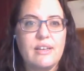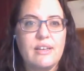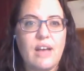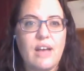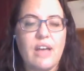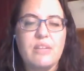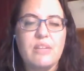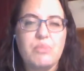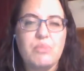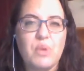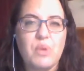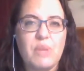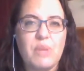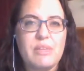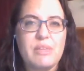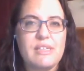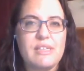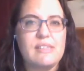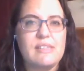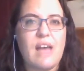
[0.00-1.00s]

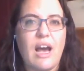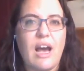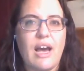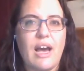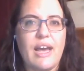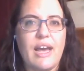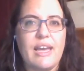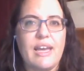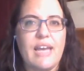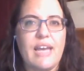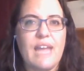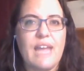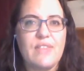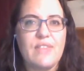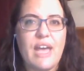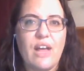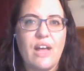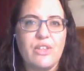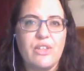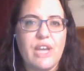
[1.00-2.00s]
Unemployment is high, and the
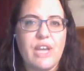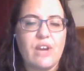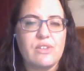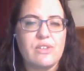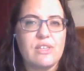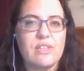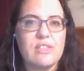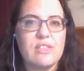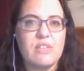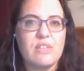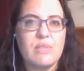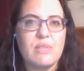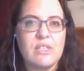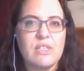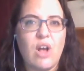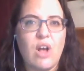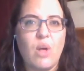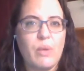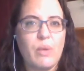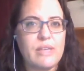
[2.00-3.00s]
healthcare system is
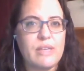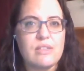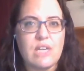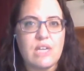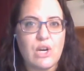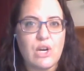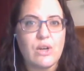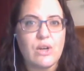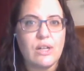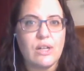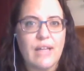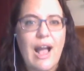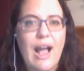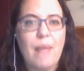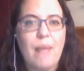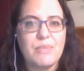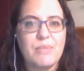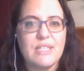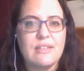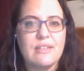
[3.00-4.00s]
always near
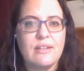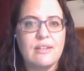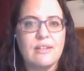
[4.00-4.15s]
collapse.